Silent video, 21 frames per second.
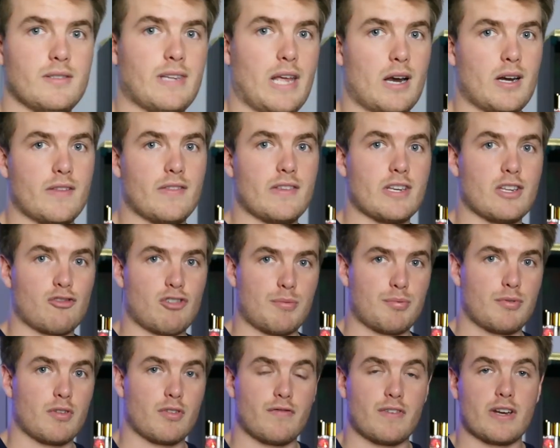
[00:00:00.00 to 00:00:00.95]
Down in the
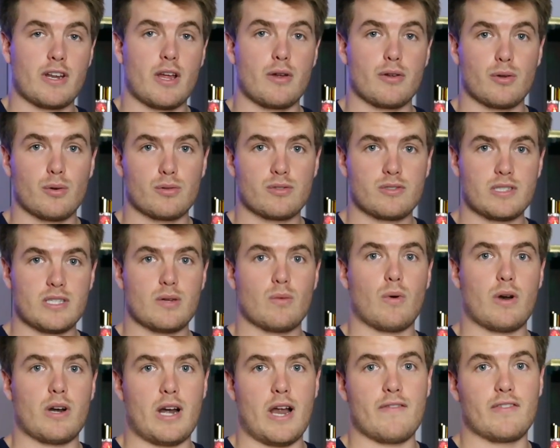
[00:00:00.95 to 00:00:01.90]
description of this video, you'll see
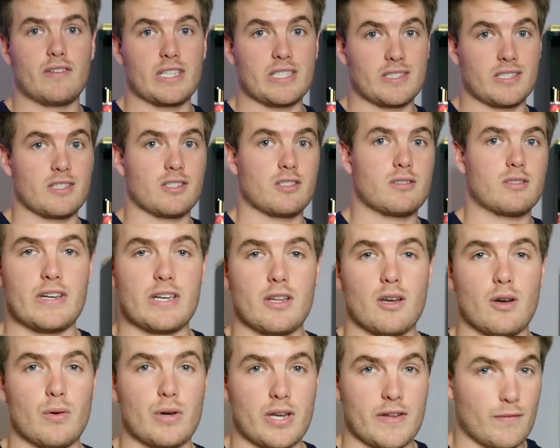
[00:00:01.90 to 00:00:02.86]
where I've linked his
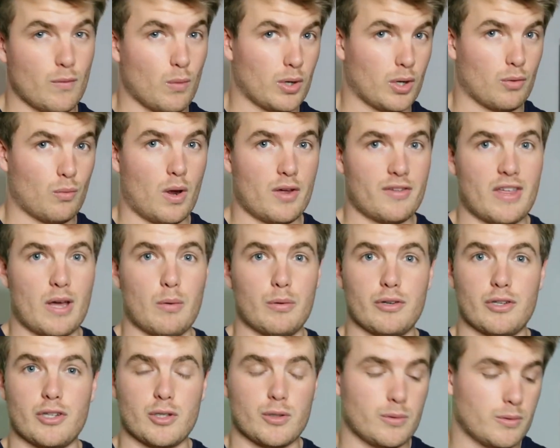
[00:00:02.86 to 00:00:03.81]
video, and if you want to go watch that
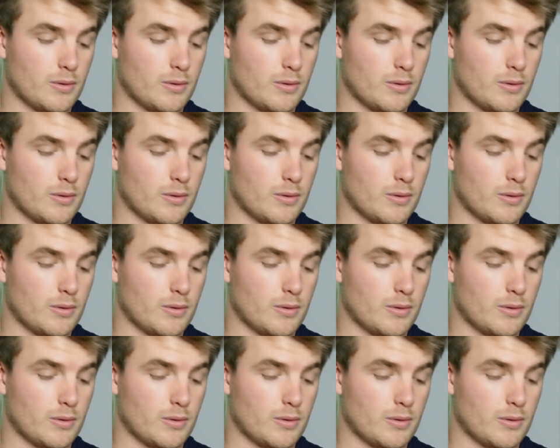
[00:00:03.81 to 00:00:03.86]
one too.